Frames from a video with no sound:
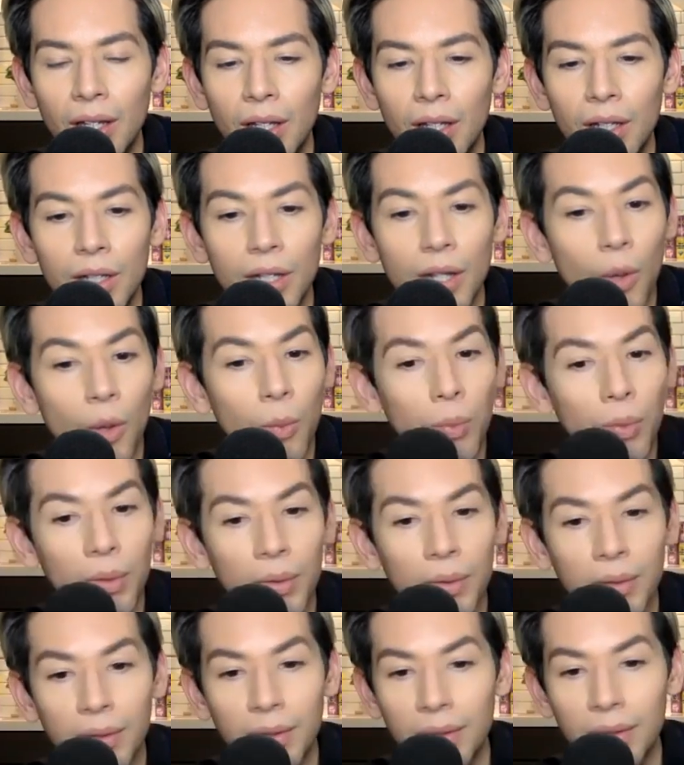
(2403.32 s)
Nope.
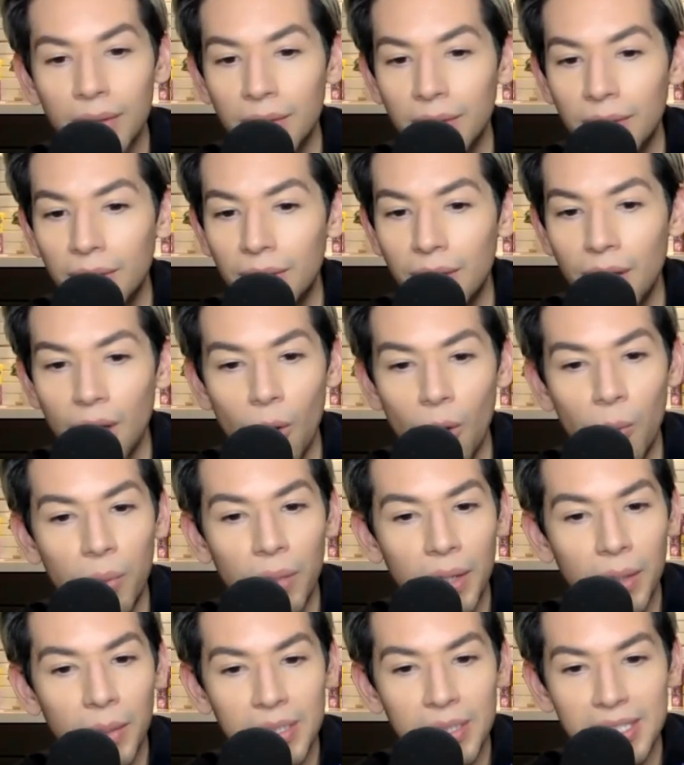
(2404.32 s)
Nope,
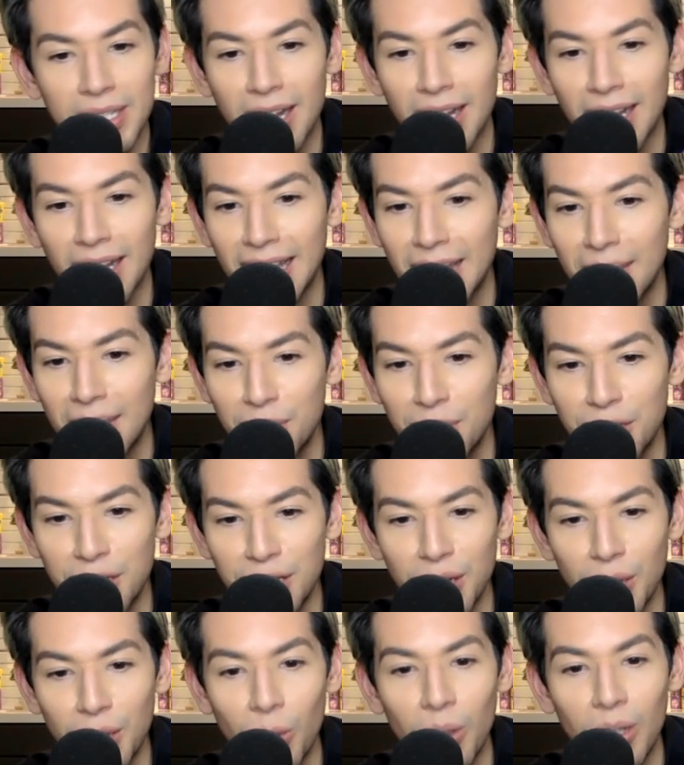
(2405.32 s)
it was not Kim
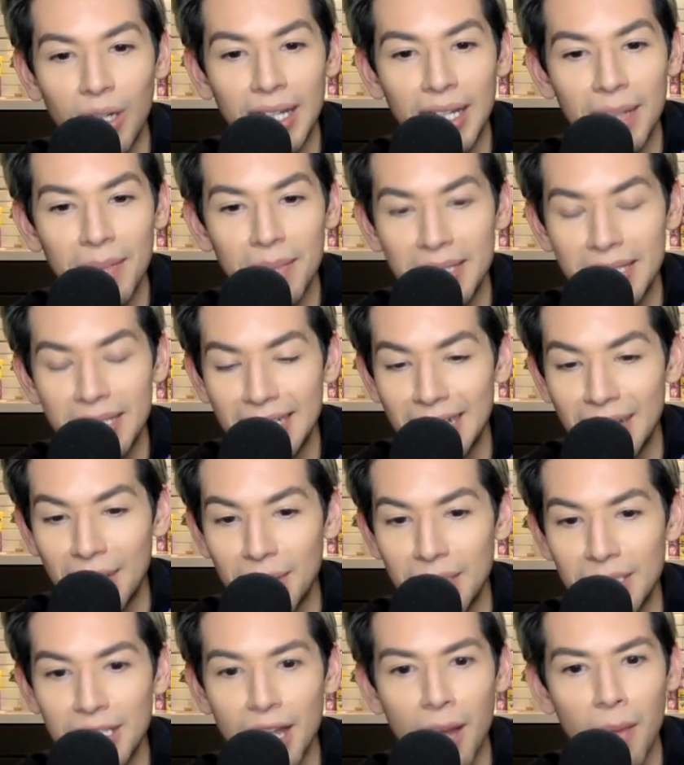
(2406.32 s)
G or Kim D. It
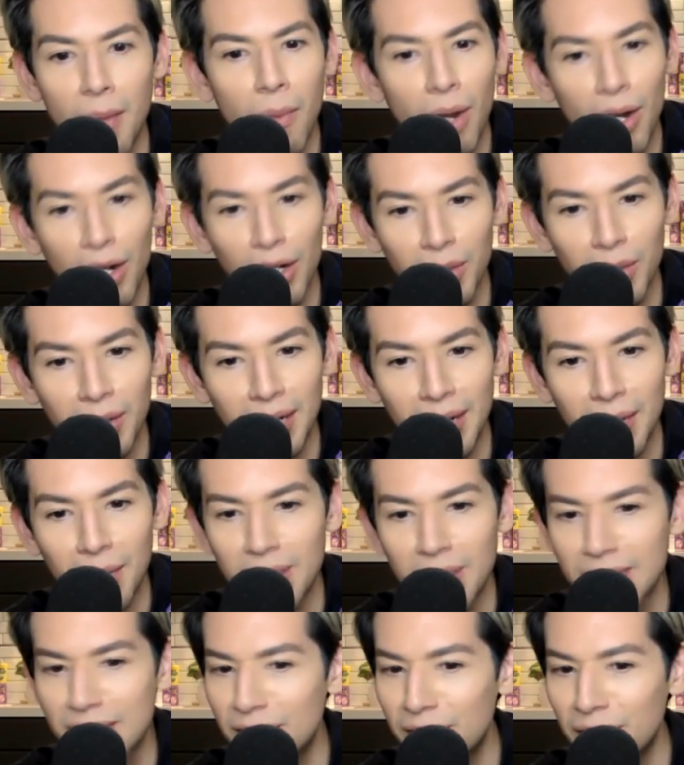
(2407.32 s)
was not Margaret. It
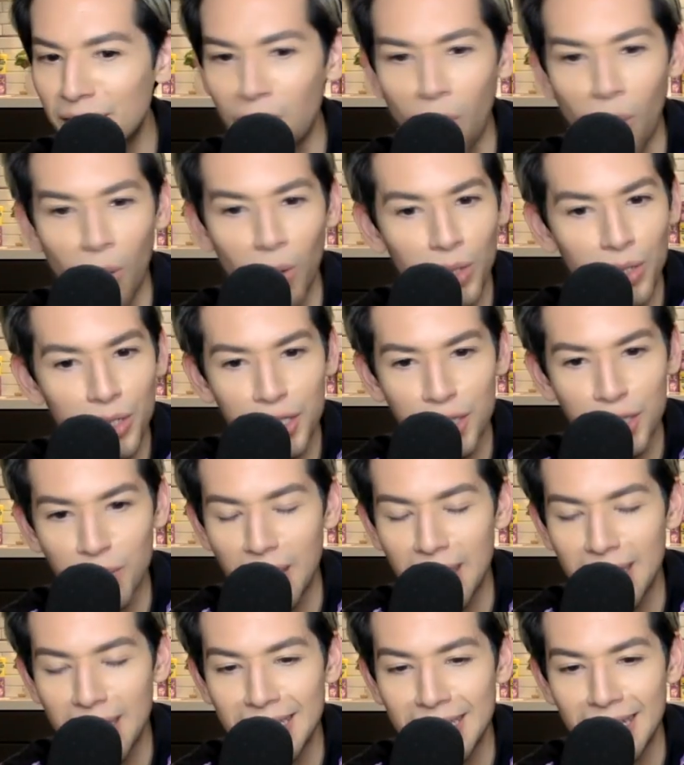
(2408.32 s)
wasn't Nicole or
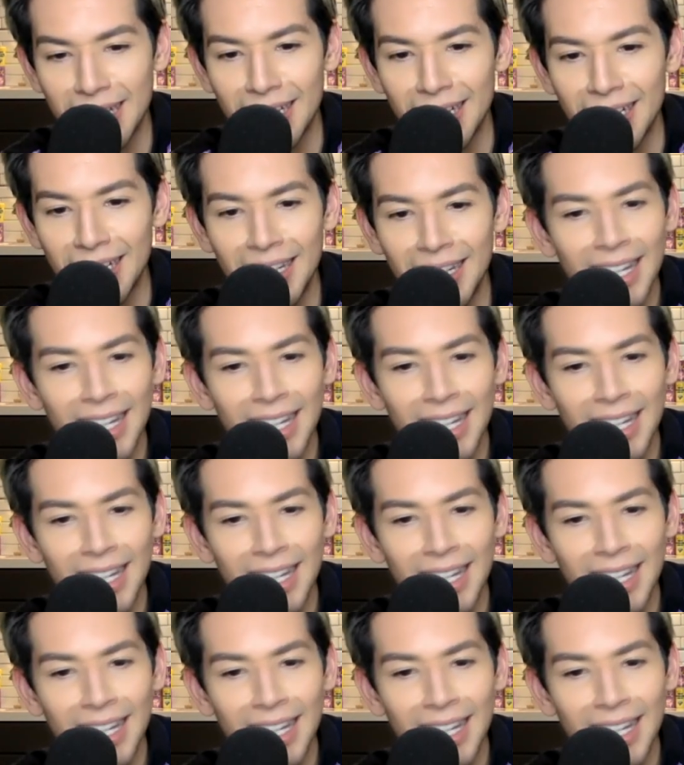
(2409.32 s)
Teresa.